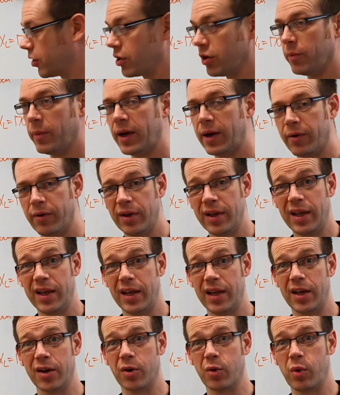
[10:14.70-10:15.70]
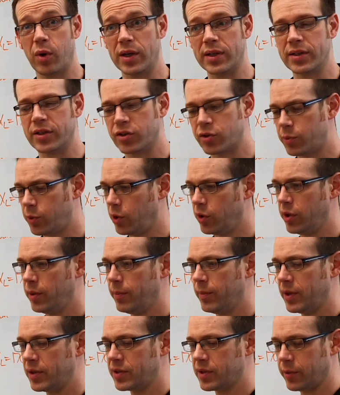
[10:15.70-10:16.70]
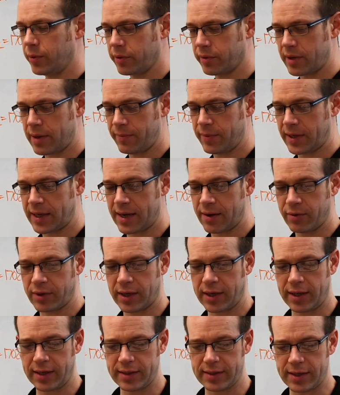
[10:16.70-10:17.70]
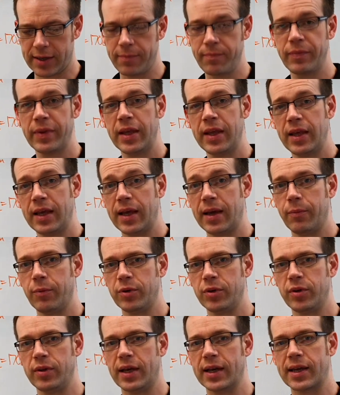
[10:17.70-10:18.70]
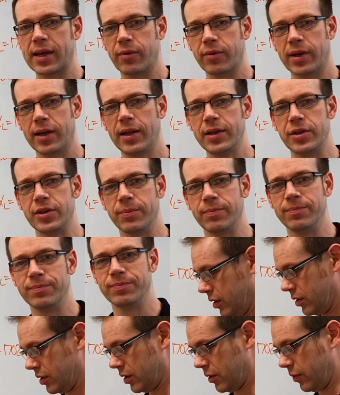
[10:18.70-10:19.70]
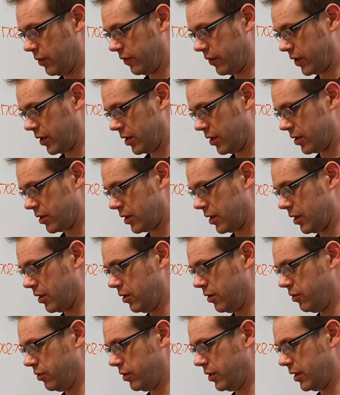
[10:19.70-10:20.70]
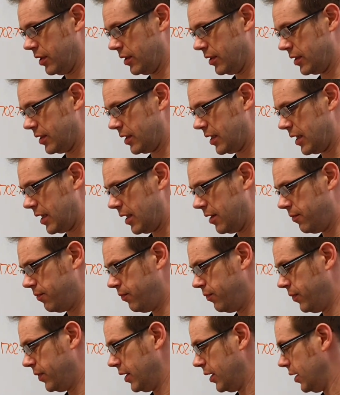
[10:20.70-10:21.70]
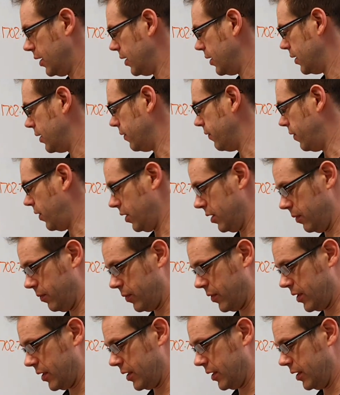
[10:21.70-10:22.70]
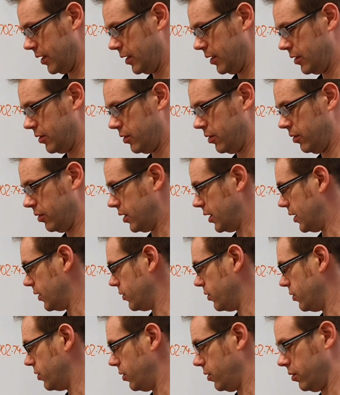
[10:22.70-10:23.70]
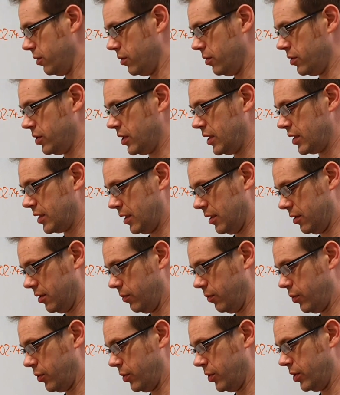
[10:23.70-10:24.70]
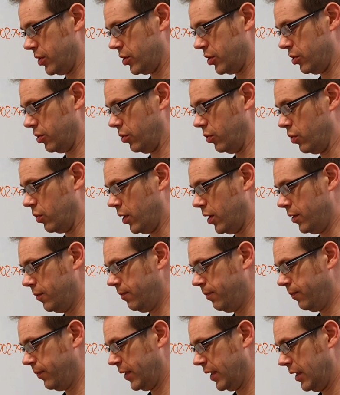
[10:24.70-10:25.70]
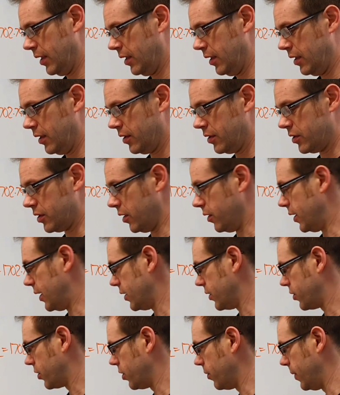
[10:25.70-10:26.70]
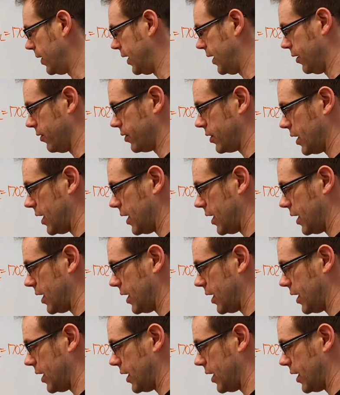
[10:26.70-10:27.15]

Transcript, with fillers: to come out at quite a small number. So we'll grab the calculator and we'll do that calculation. So we've got 110 divided by 2,269.21. So that's coming out